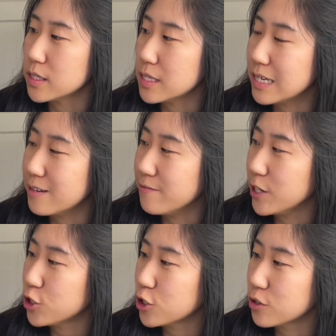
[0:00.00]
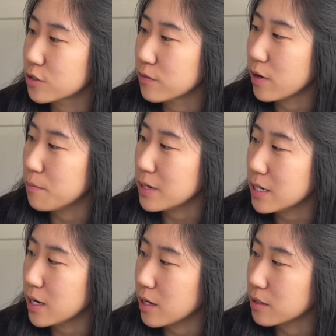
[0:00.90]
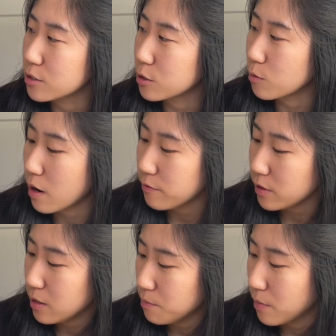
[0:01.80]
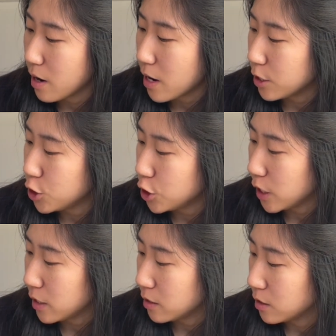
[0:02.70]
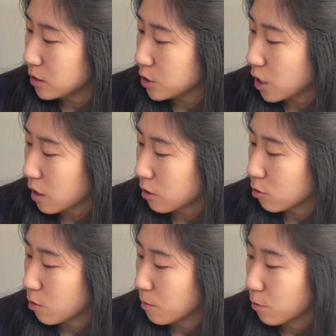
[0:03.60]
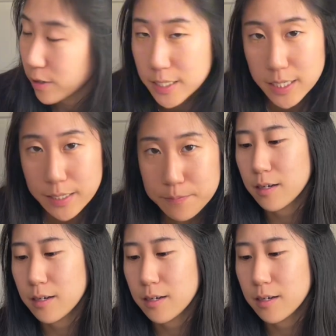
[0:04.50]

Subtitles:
The Adventures of Amina Al-Sarafi by Shannon Chakraborty.